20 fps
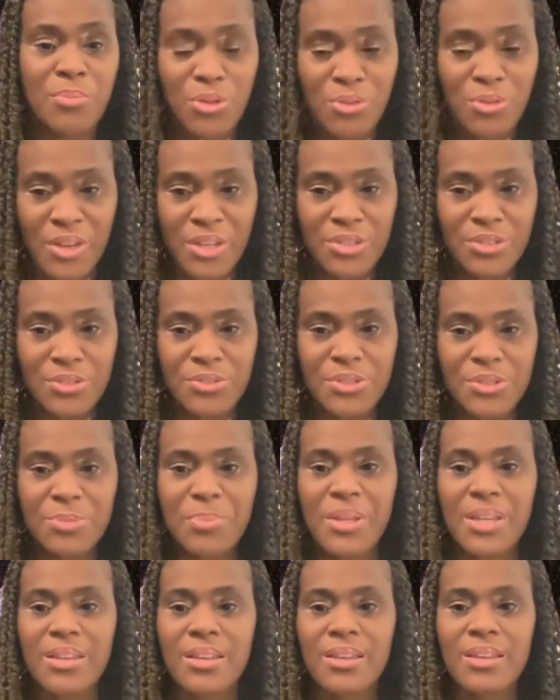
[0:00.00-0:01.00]
motivational
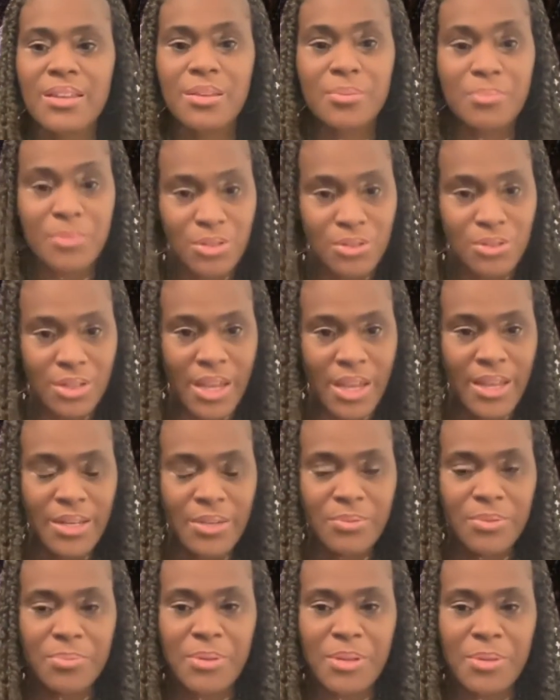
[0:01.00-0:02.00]
speaking,
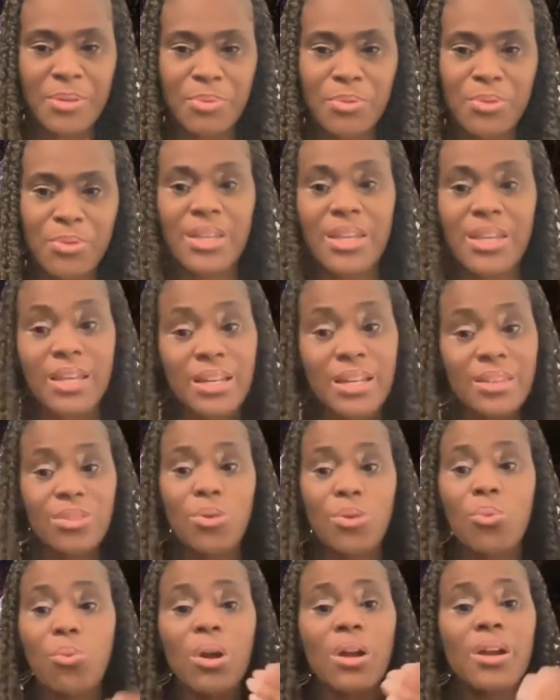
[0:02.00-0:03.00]
communicating with people and
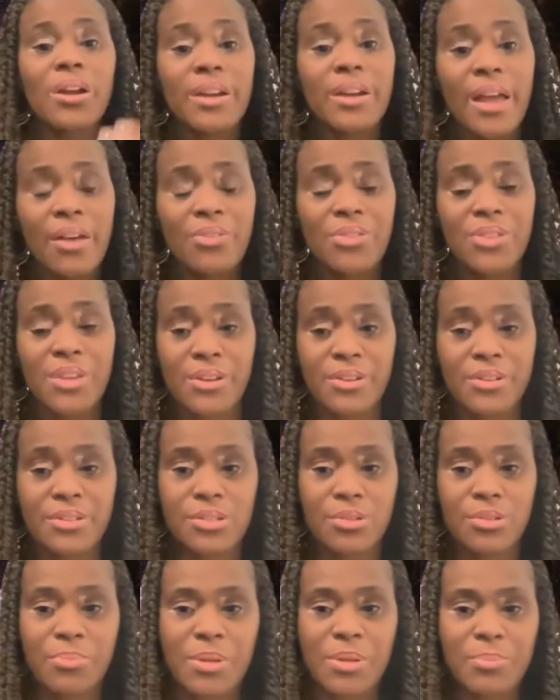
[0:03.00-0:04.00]
getting the word out
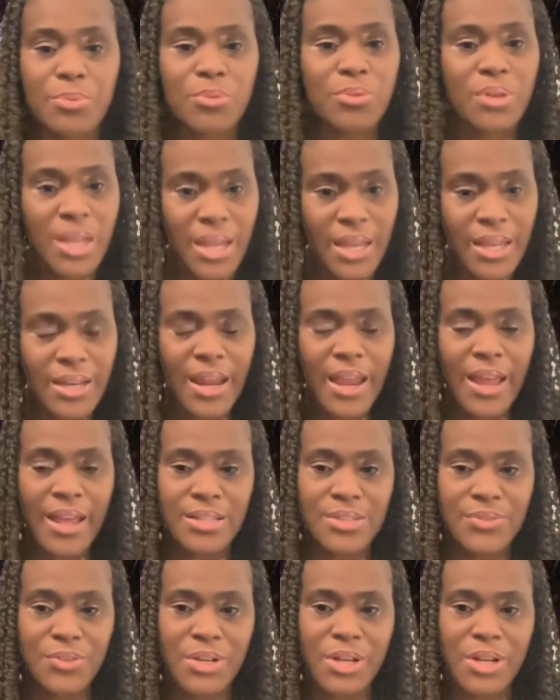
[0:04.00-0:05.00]
there so people can
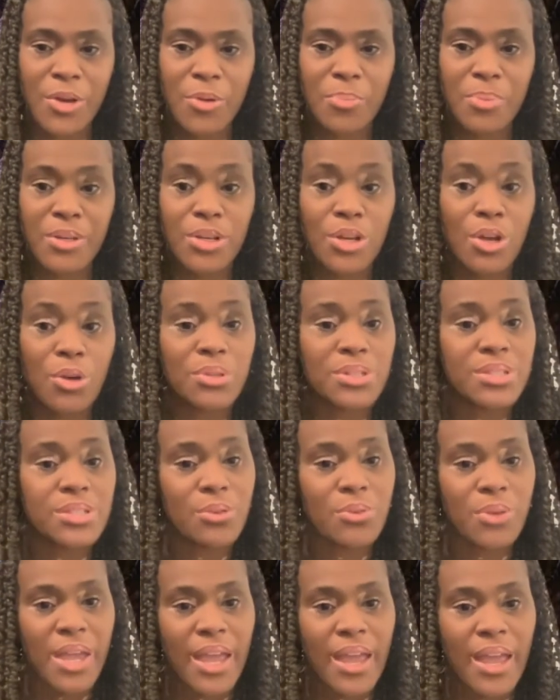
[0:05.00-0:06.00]
ask for help and know
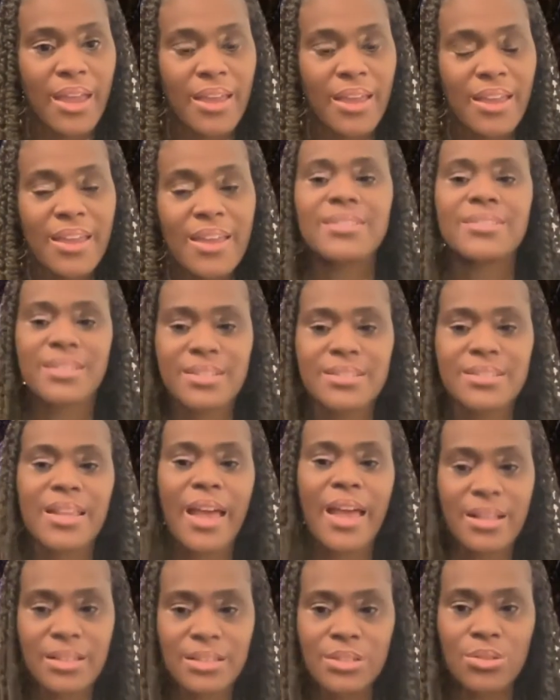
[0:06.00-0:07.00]
it's okay is
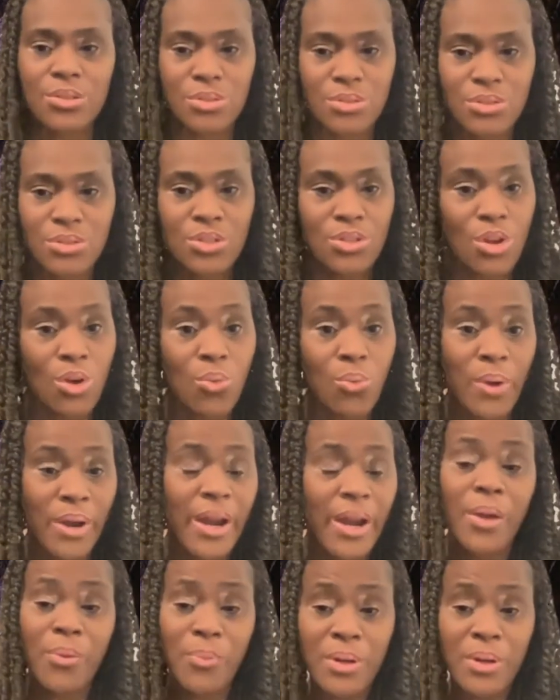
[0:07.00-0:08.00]
exactly,
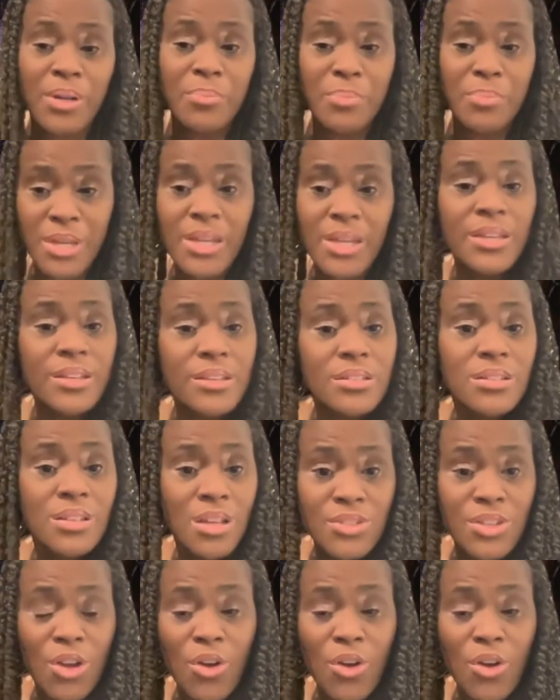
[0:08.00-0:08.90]
where I want to be.